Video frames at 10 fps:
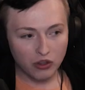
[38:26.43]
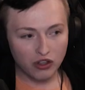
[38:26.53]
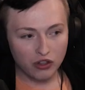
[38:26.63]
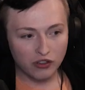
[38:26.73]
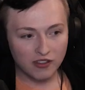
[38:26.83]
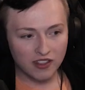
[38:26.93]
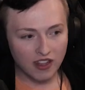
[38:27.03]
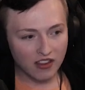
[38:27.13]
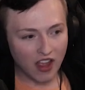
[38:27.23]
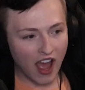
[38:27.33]
You're
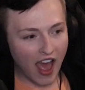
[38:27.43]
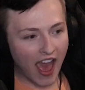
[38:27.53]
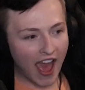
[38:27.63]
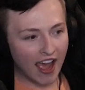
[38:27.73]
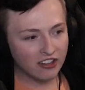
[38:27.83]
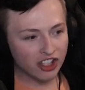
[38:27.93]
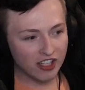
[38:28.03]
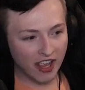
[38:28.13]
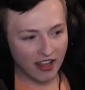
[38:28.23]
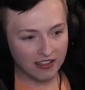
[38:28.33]
a
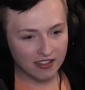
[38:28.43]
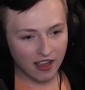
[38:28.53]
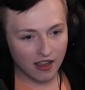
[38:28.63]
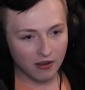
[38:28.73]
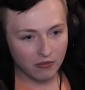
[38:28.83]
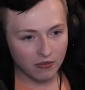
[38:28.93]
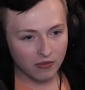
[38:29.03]
hatching enzyme.